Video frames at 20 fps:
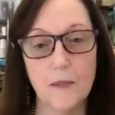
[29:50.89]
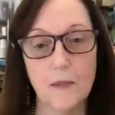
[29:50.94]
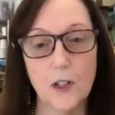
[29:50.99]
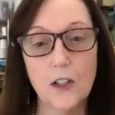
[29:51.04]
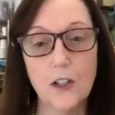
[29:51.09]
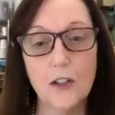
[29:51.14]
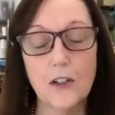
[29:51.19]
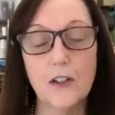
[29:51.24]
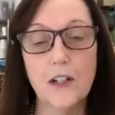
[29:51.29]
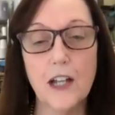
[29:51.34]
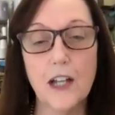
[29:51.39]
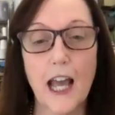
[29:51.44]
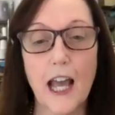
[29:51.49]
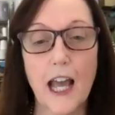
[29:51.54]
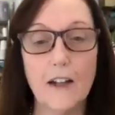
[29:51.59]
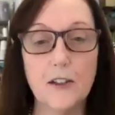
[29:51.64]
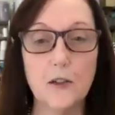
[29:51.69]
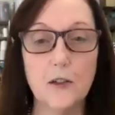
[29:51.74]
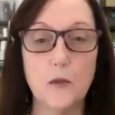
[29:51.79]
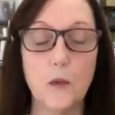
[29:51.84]
learn how
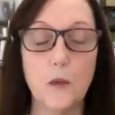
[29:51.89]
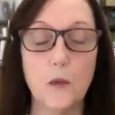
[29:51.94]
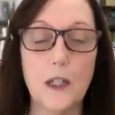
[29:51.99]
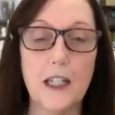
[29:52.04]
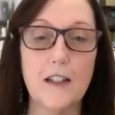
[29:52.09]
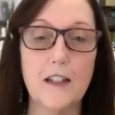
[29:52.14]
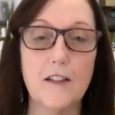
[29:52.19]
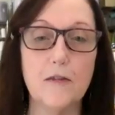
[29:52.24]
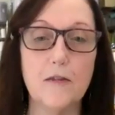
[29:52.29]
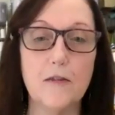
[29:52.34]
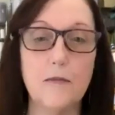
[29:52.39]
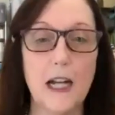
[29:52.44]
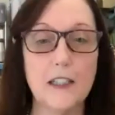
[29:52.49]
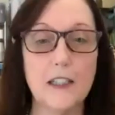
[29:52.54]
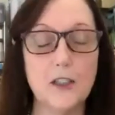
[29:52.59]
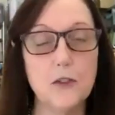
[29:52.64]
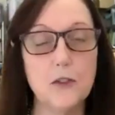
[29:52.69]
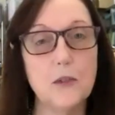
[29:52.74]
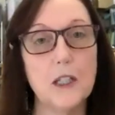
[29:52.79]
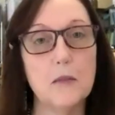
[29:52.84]
to weave by
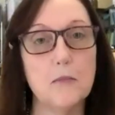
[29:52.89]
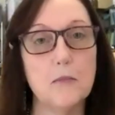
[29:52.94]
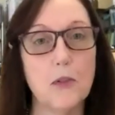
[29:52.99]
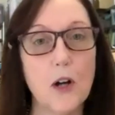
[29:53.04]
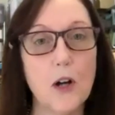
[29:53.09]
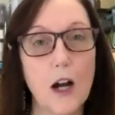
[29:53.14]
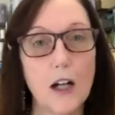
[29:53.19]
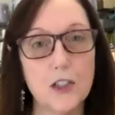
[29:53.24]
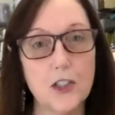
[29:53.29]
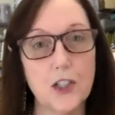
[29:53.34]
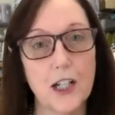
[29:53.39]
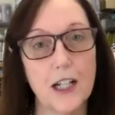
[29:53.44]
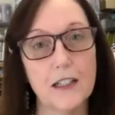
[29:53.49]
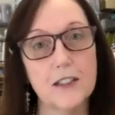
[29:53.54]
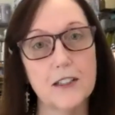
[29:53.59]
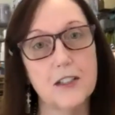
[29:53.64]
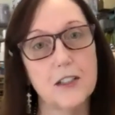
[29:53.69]
doing projects.